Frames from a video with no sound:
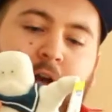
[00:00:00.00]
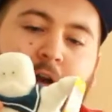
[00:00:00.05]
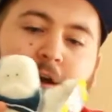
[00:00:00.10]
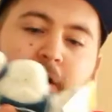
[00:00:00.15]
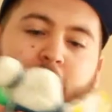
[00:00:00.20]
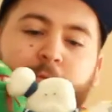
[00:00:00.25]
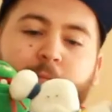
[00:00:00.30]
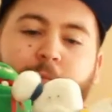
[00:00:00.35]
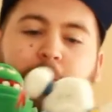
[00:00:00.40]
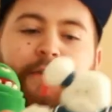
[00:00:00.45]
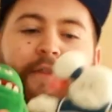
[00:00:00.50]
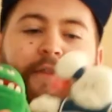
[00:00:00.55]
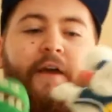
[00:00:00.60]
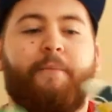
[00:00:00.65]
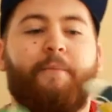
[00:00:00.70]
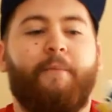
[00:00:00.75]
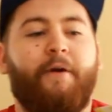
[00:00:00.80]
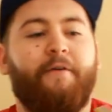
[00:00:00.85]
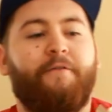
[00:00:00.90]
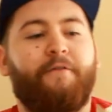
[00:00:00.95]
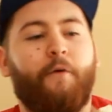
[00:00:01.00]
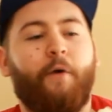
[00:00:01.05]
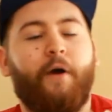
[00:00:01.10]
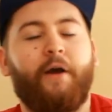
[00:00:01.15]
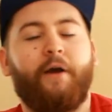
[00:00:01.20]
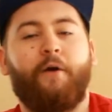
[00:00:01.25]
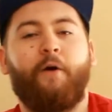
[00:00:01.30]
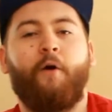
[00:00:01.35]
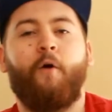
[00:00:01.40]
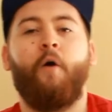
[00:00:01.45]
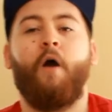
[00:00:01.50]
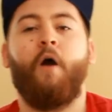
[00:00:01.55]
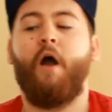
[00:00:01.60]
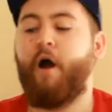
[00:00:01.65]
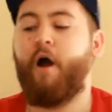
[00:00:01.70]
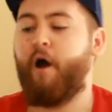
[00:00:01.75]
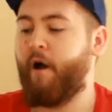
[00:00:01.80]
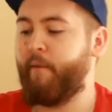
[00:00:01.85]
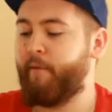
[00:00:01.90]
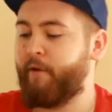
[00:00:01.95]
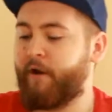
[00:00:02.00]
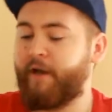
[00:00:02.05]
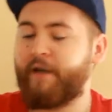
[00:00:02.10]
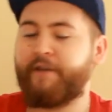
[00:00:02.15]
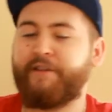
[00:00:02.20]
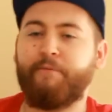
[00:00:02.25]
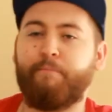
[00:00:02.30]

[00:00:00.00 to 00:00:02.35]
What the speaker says: But they're both quite cool. I'm not like